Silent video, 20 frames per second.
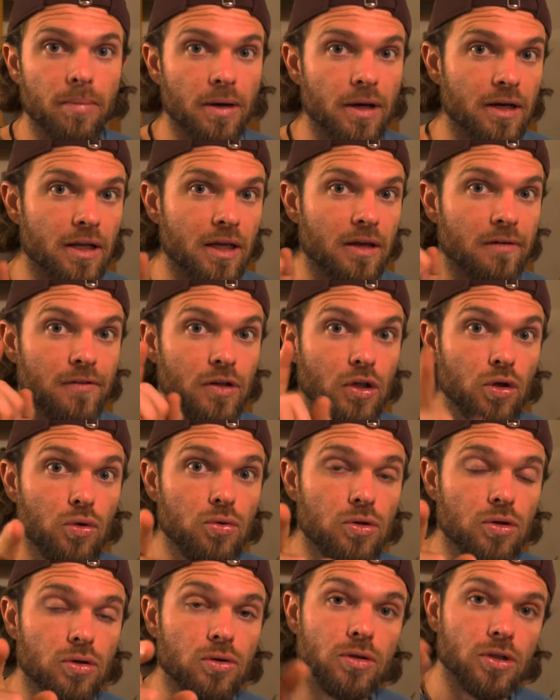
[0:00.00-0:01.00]
but if
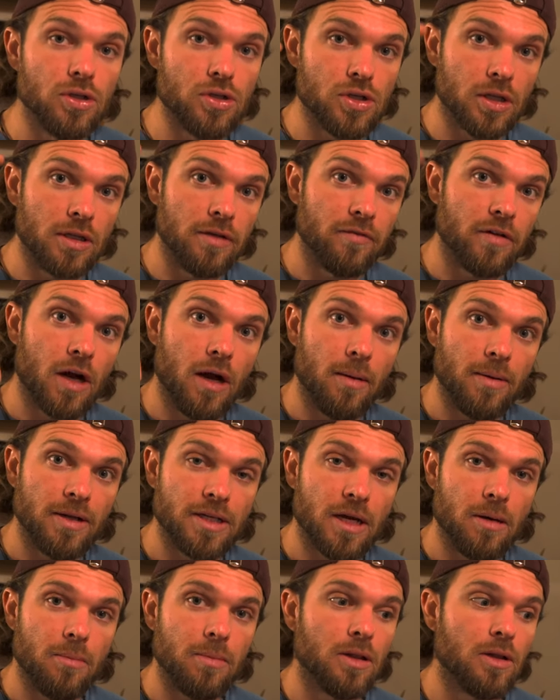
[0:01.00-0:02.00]
you do, you should leave a comment
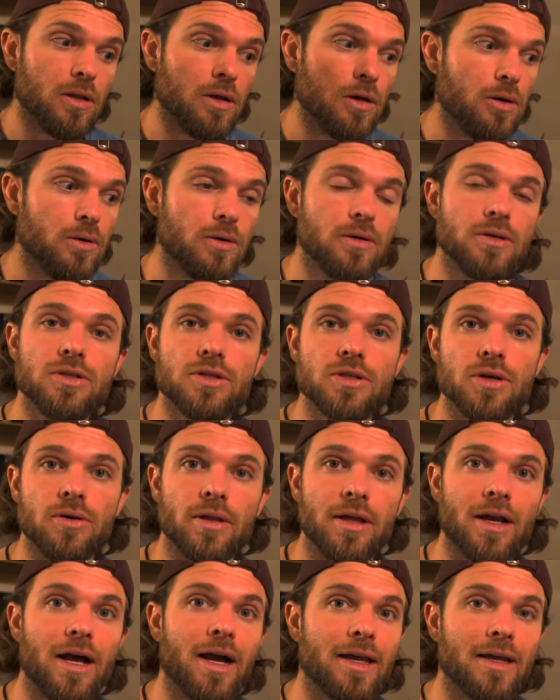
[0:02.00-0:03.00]
down below so
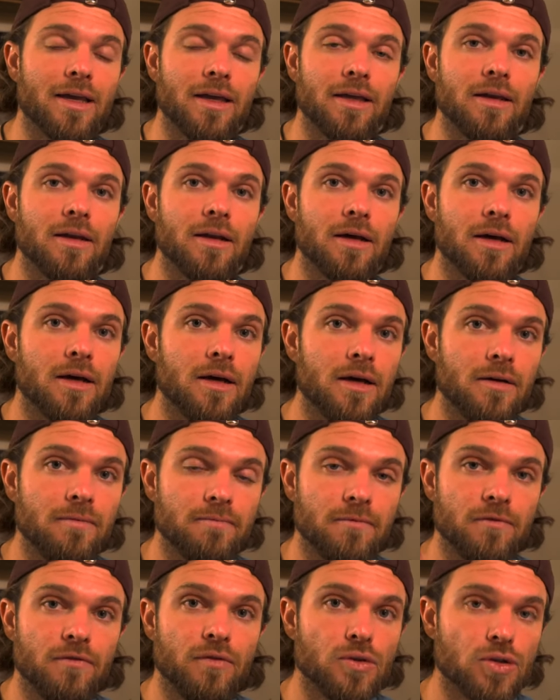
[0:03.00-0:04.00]
that I can
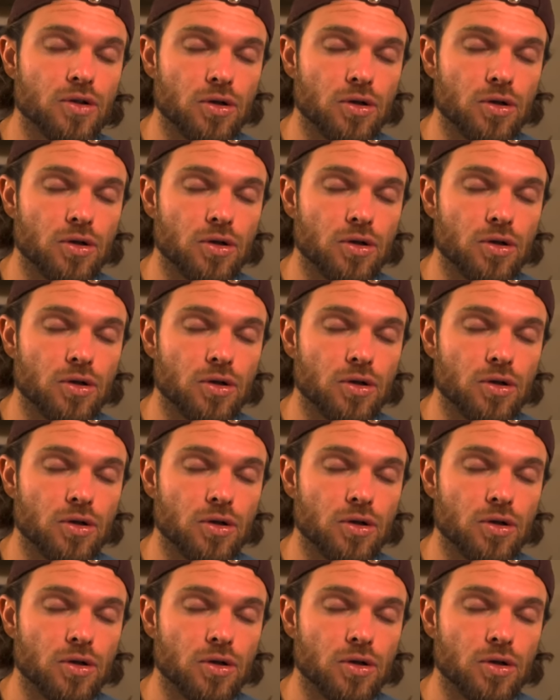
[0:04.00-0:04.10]
full